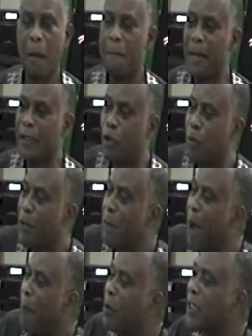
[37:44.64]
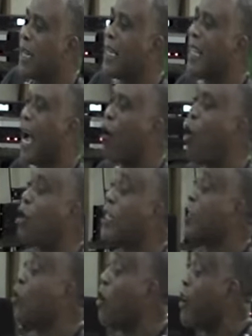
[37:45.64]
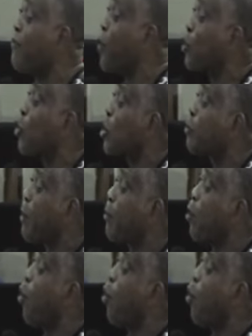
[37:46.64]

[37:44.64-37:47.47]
But the Bible says that God is looking for those people